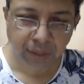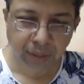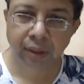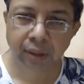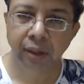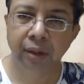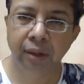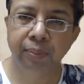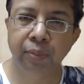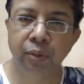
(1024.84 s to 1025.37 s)

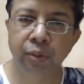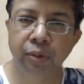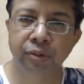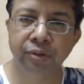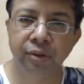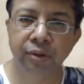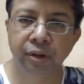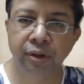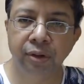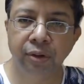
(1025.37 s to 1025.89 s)

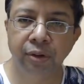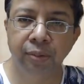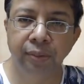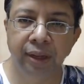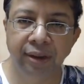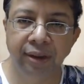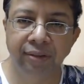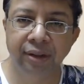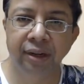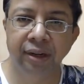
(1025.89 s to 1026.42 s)
post on
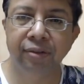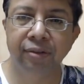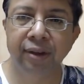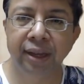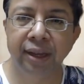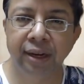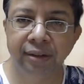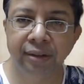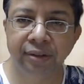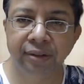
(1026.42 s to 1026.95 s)
behavioral
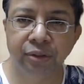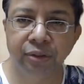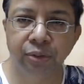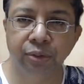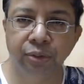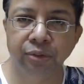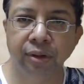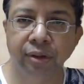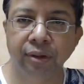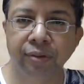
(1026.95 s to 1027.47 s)
finance
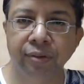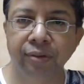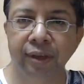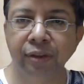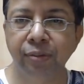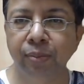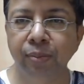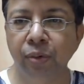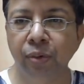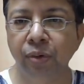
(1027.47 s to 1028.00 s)
issues on
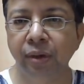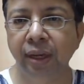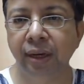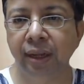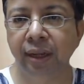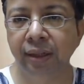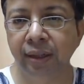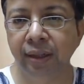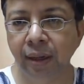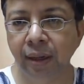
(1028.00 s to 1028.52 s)
Facebook,
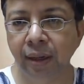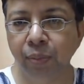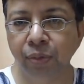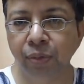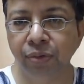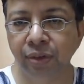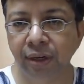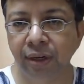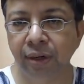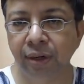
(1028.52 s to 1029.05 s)
and I think I
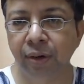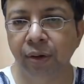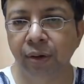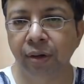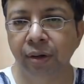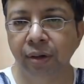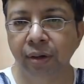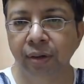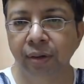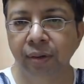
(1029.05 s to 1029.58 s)
posted it
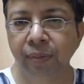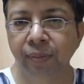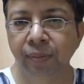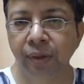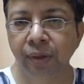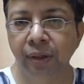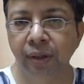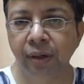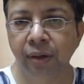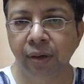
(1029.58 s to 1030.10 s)
on
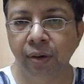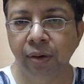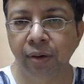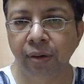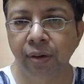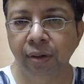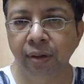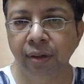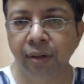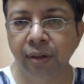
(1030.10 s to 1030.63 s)

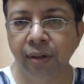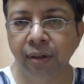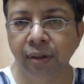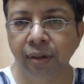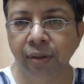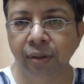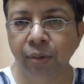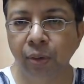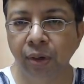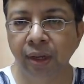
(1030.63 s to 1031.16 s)

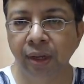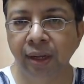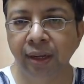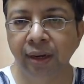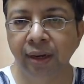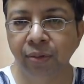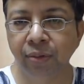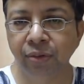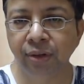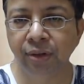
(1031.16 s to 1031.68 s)
Quora,
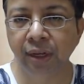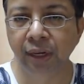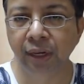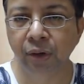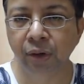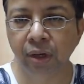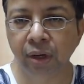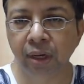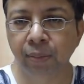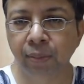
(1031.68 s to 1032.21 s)
and I was really
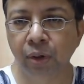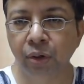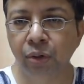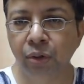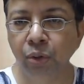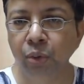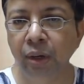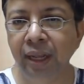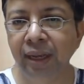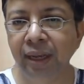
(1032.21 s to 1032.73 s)
talking about
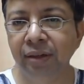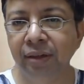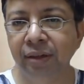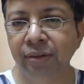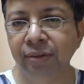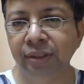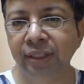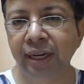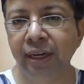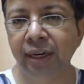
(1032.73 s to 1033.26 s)
two layers
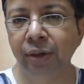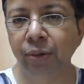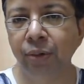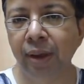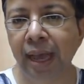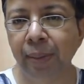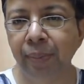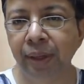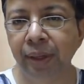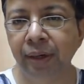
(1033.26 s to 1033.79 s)
which tend to
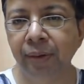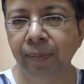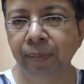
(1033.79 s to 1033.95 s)
happen.